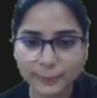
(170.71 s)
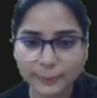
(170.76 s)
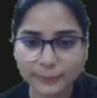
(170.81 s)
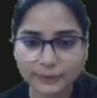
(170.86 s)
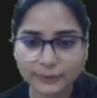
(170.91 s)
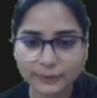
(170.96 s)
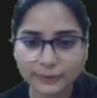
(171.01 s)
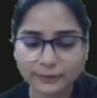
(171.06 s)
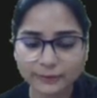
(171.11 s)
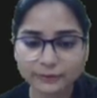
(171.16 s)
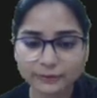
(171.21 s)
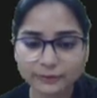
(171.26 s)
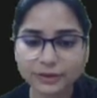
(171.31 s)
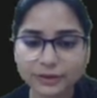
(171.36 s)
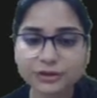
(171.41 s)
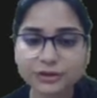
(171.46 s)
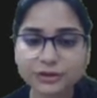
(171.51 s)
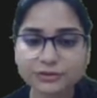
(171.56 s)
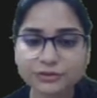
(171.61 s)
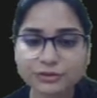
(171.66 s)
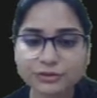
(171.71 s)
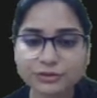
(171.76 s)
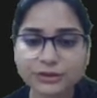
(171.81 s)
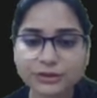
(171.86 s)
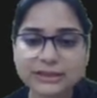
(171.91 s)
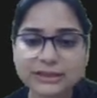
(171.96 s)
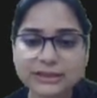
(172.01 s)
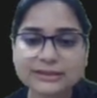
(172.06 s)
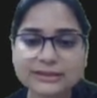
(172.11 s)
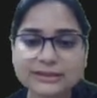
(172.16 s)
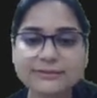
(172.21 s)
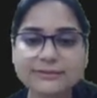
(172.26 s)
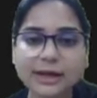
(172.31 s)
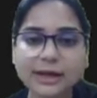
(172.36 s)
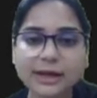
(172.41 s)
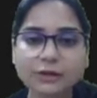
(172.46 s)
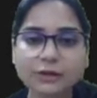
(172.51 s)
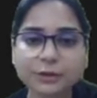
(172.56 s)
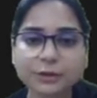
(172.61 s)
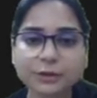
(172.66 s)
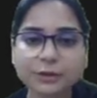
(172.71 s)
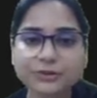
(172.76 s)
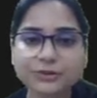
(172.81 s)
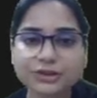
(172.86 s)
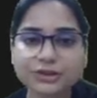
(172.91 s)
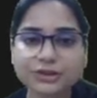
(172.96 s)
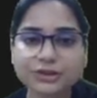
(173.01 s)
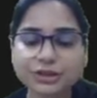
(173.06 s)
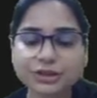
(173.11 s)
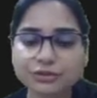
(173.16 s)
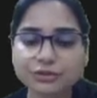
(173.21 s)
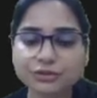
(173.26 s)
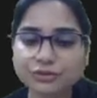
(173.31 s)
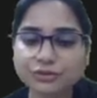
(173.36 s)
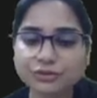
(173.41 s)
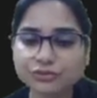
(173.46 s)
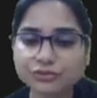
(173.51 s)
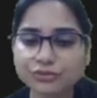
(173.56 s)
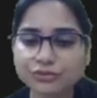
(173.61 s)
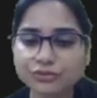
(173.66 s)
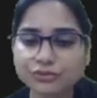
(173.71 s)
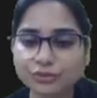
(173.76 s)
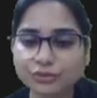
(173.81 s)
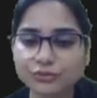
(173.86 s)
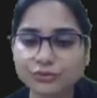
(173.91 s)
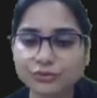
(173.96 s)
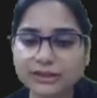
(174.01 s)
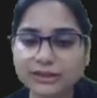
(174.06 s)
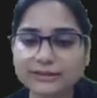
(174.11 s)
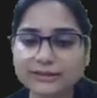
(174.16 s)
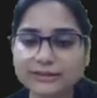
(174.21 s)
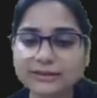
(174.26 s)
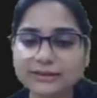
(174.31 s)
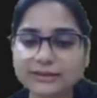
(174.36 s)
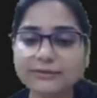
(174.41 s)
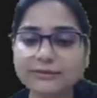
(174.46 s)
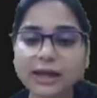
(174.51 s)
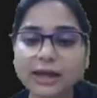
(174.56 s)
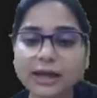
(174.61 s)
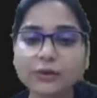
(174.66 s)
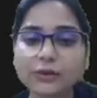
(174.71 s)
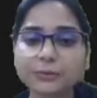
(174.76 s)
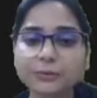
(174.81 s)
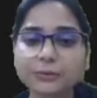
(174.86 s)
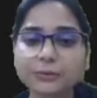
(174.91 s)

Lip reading: Okay, so what is the value at position 2? 4. What is the value at position